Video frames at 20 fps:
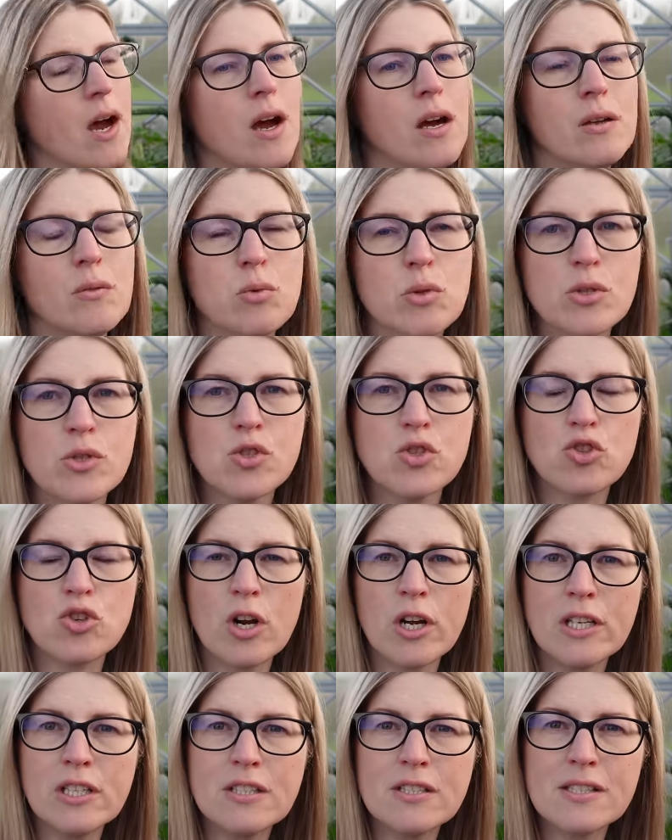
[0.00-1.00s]
I was
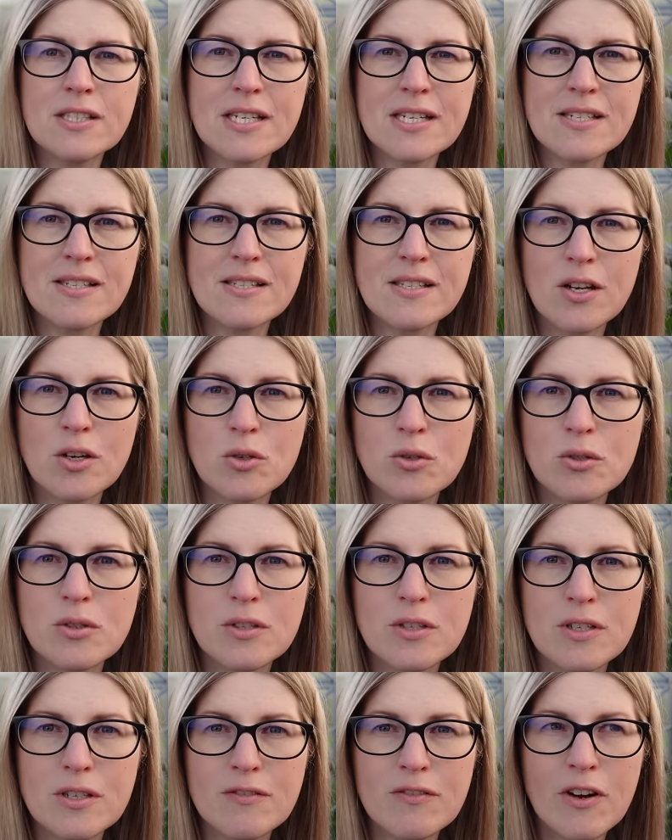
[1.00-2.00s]
trying to test out
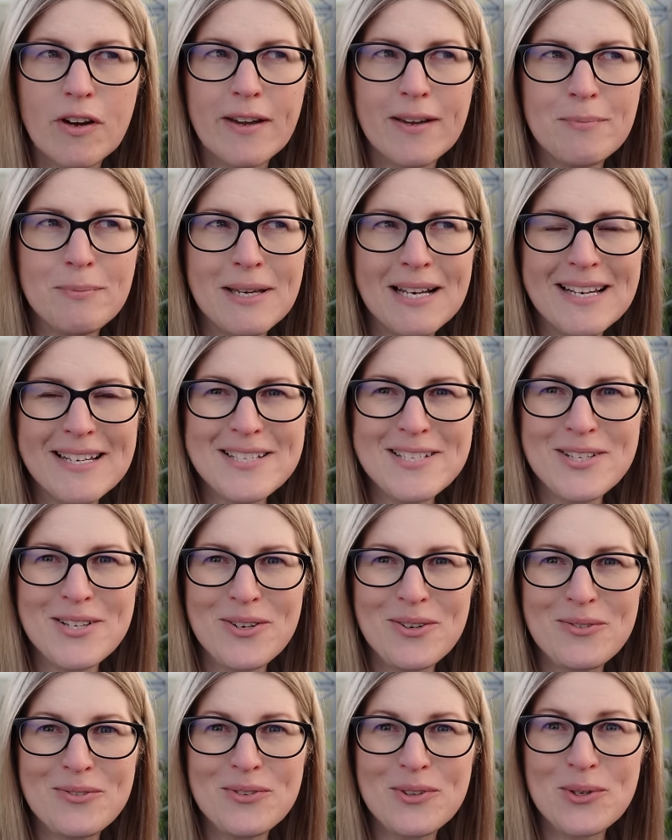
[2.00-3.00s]
the viability
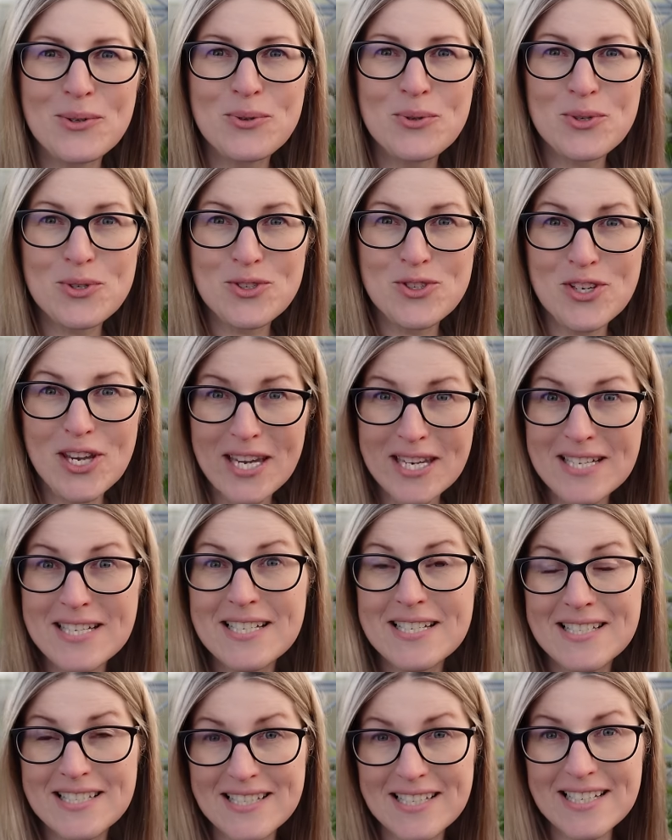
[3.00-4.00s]
of the
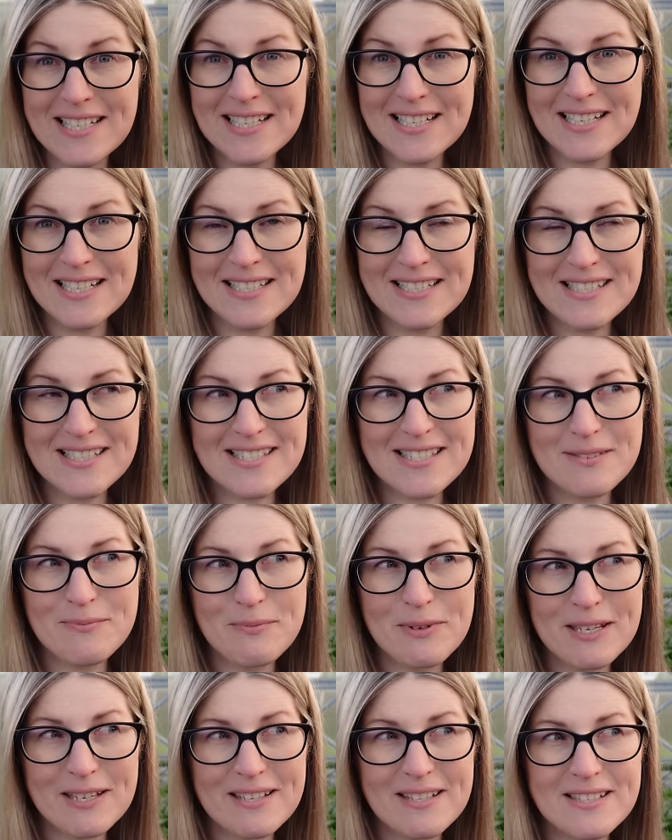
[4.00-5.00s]
courgette seeds
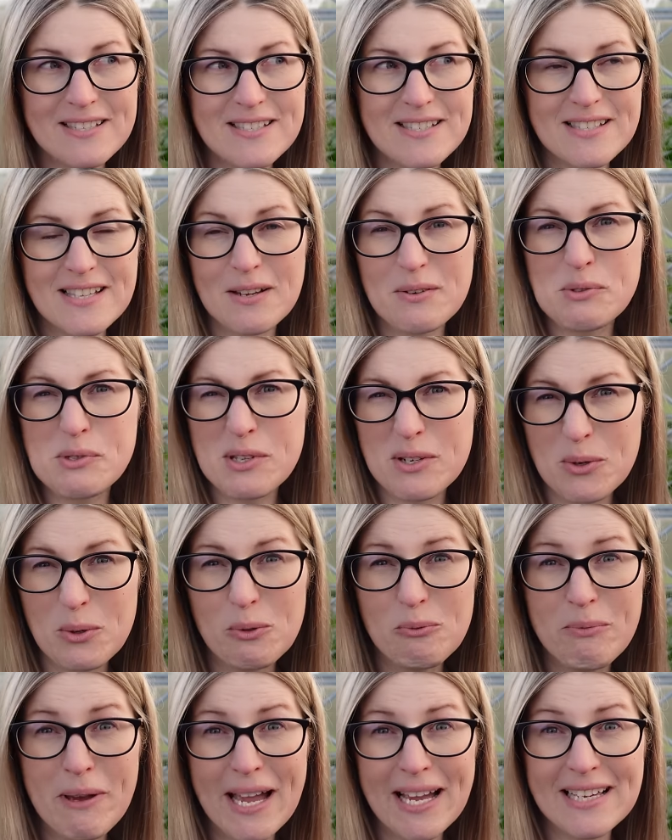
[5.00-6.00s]
because that was an
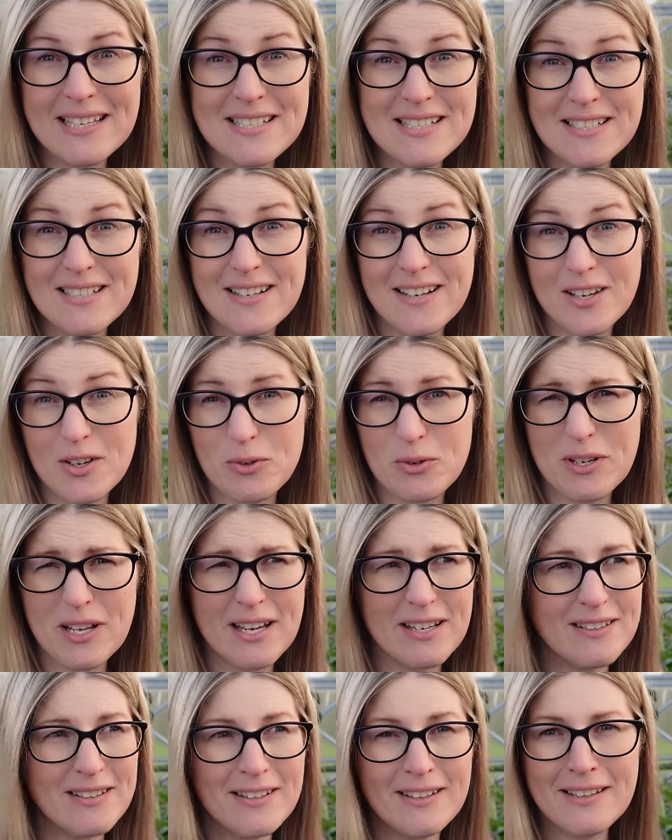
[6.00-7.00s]
old packet and I only
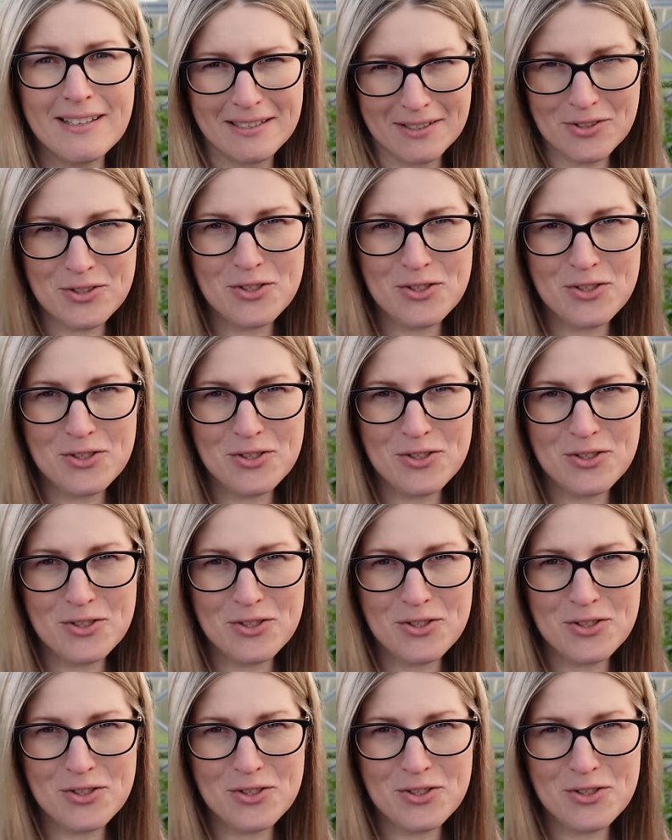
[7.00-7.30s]
had I think